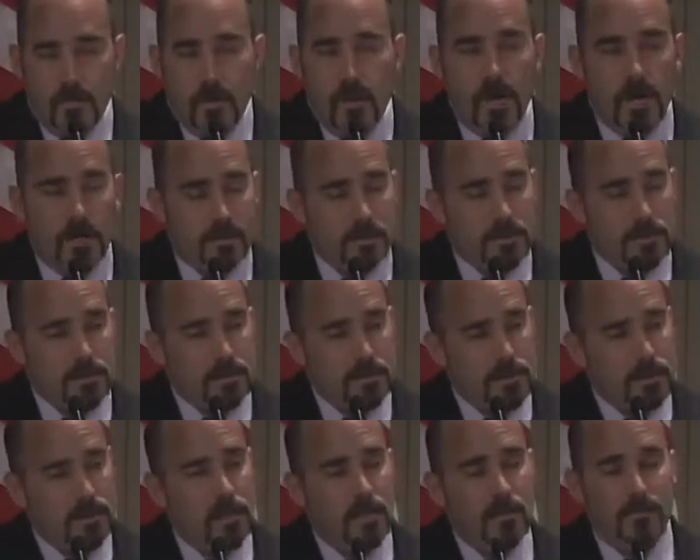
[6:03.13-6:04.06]
the
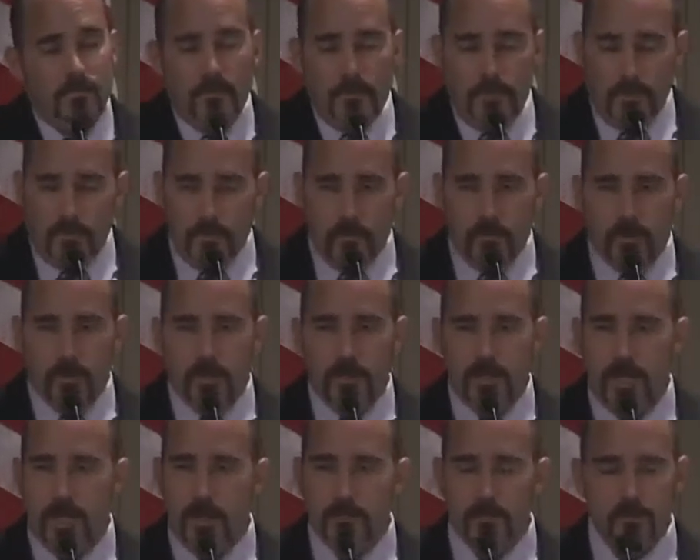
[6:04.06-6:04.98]
practices in them, will
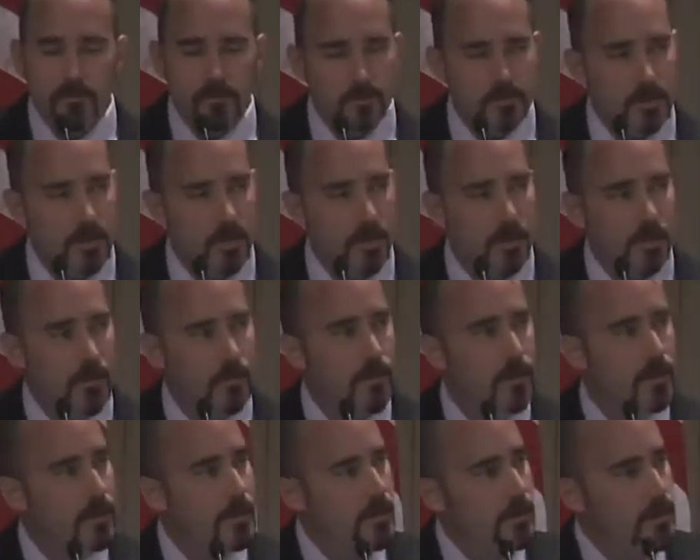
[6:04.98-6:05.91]
adapt over
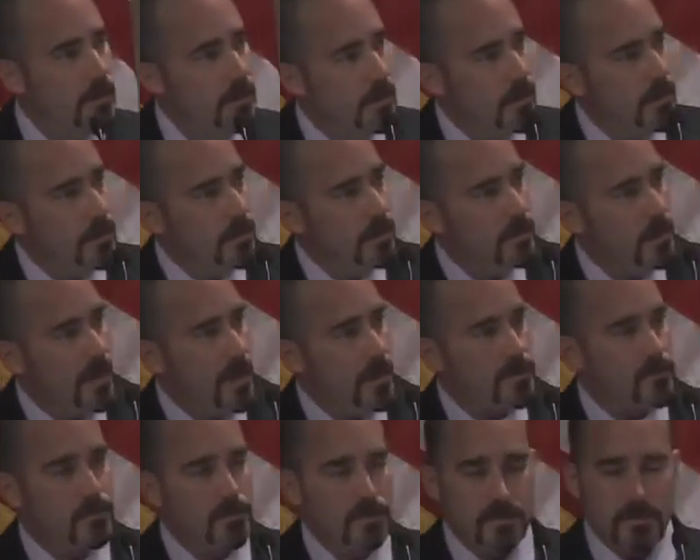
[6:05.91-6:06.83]
time. And then
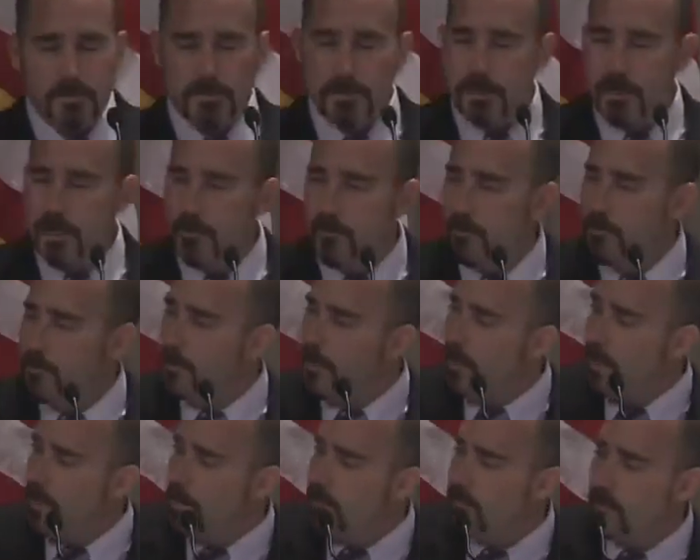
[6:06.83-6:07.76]
last, Mr. Chairman,
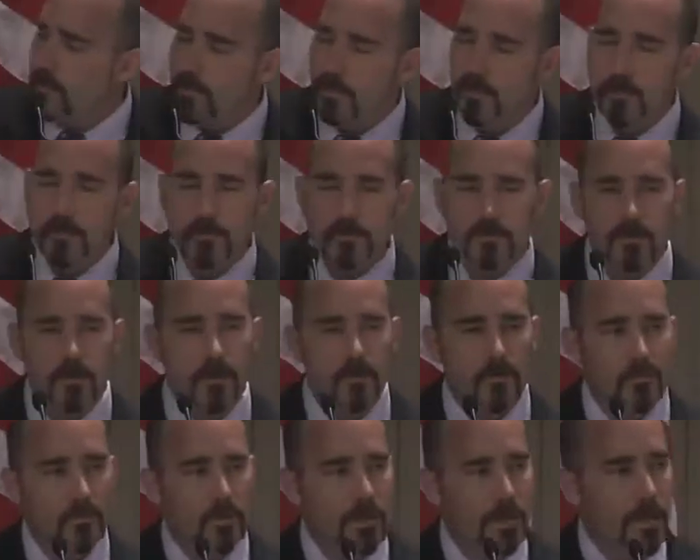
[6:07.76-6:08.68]
what I have up here is
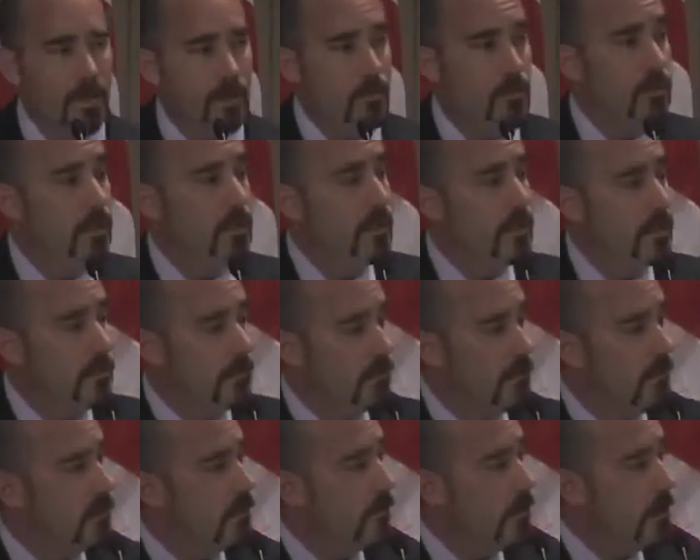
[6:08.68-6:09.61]
called Plan B.
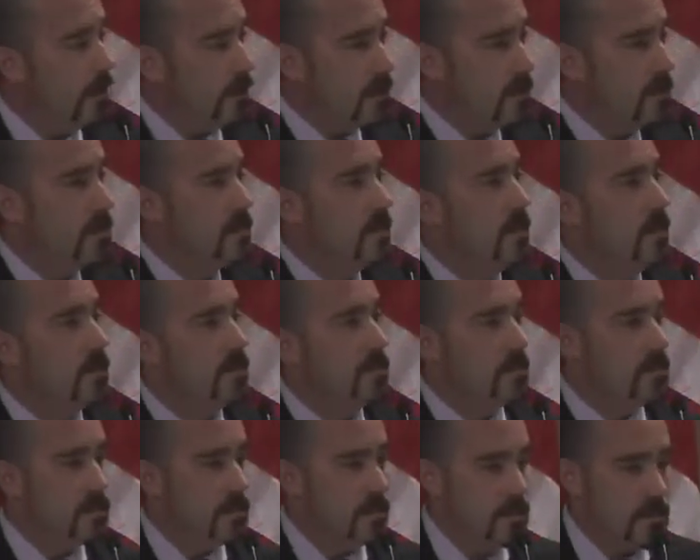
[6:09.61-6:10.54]
You've heard about
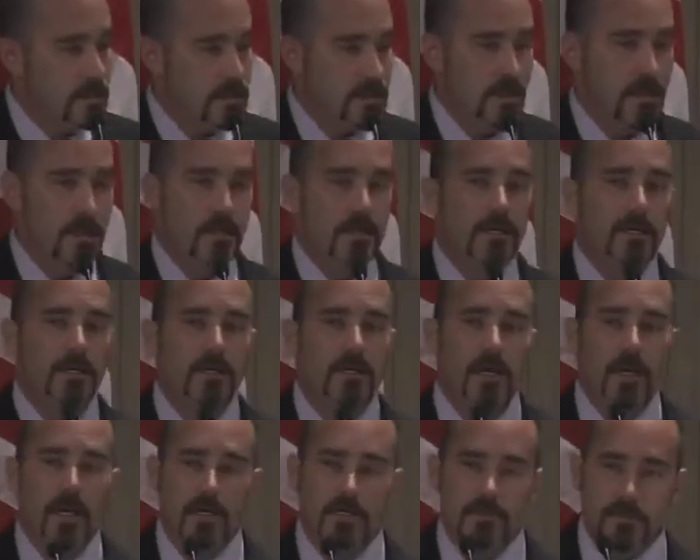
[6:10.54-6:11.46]
contingencies,
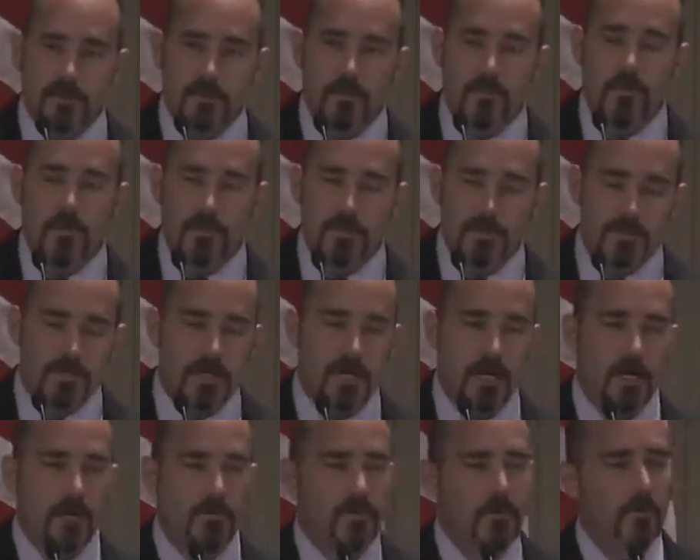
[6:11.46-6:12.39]

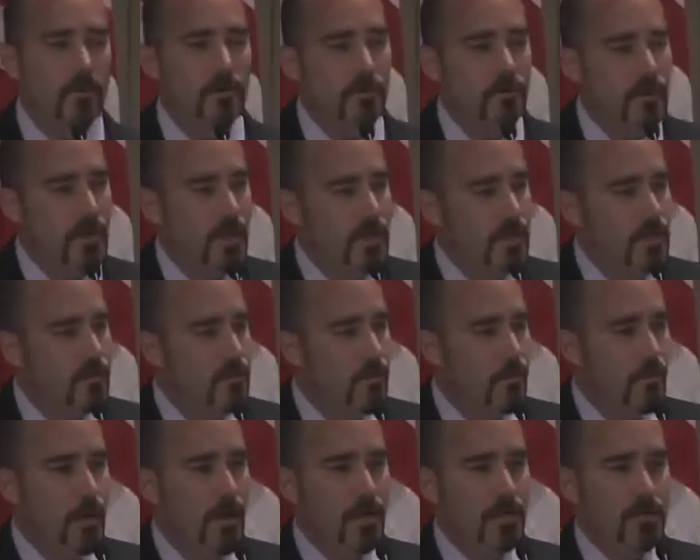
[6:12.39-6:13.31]
consequences. How do we build that
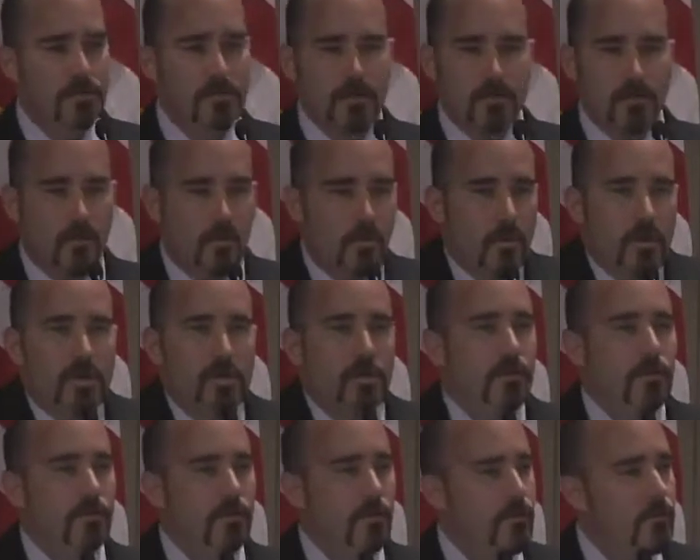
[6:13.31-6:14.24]
into a milestone? What do
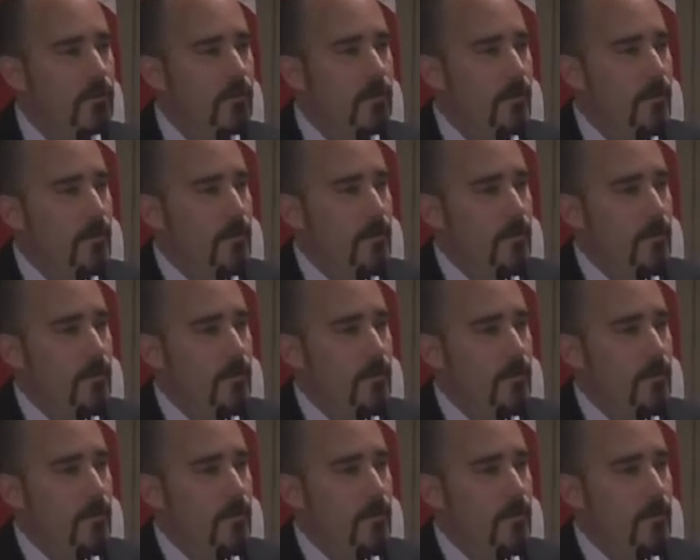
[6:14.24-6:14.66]
you do